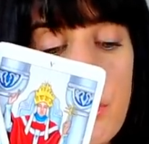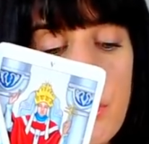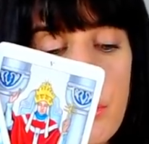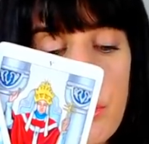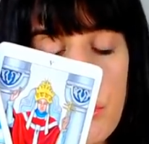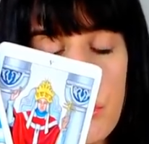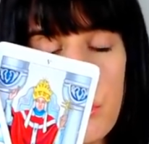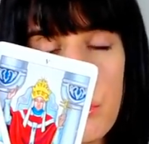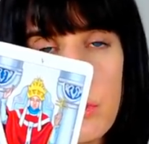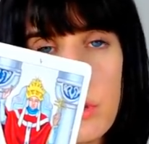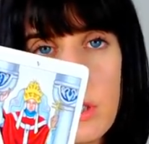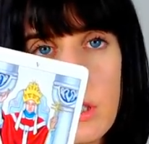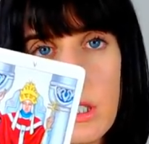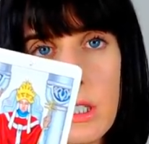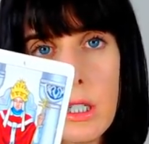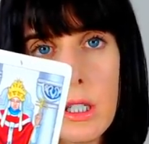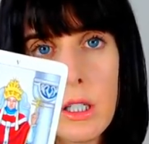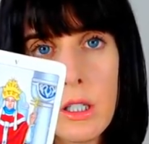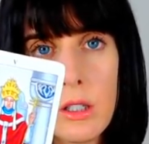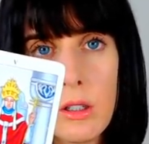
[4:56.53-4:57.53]
too.
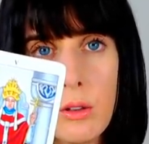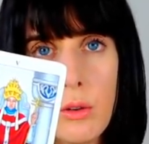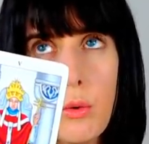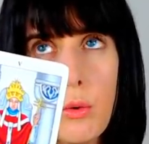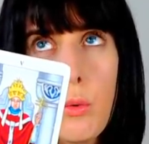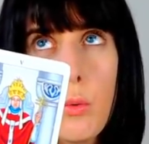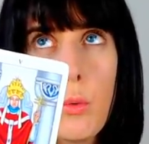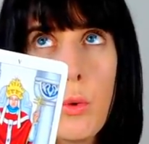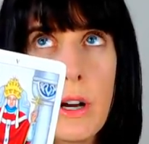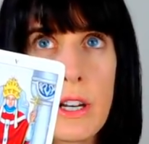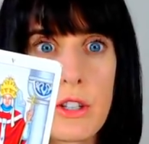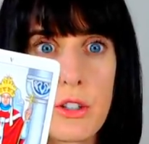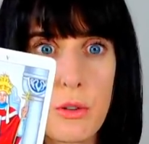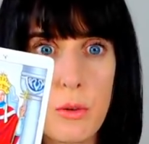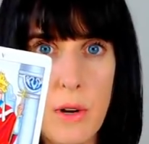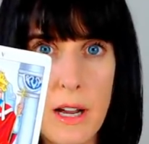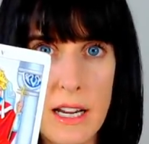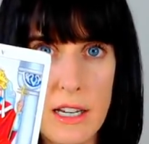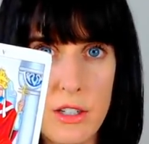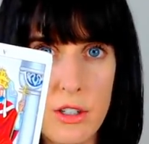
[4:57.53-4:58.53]
What
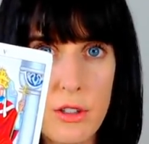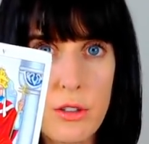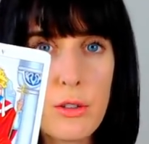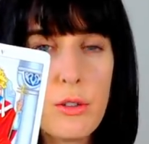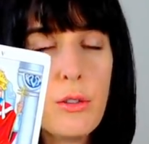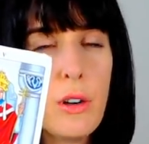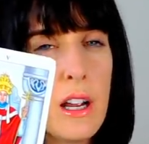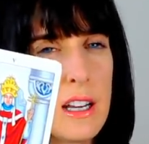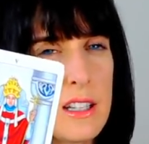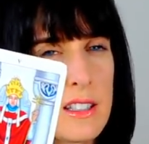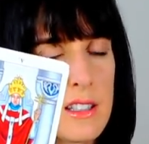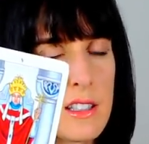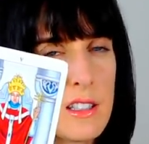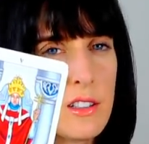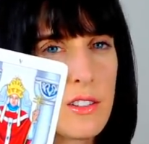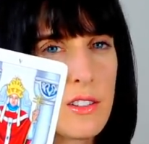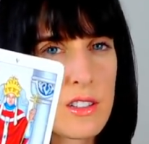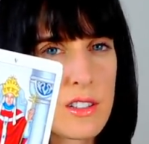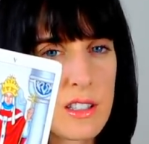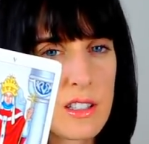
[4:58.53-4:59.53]
do I do? And
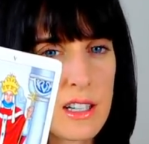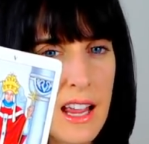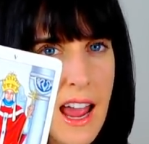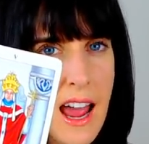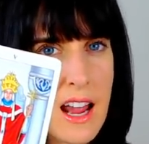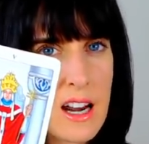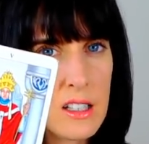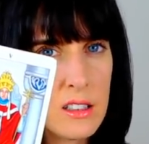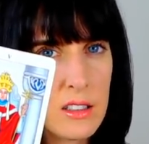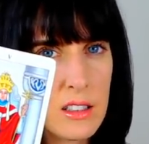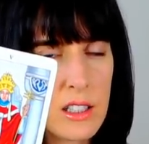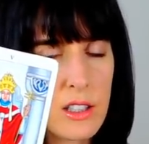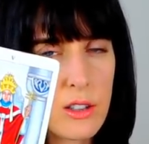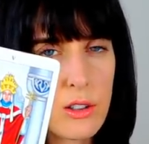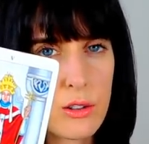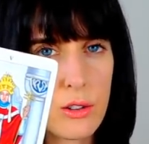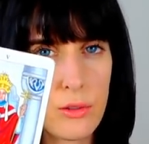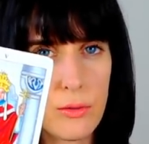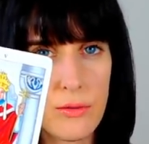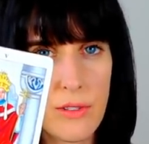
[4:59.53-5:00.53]
still, there's an
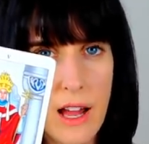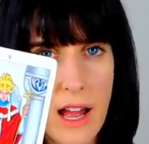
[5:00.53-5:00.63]
analytical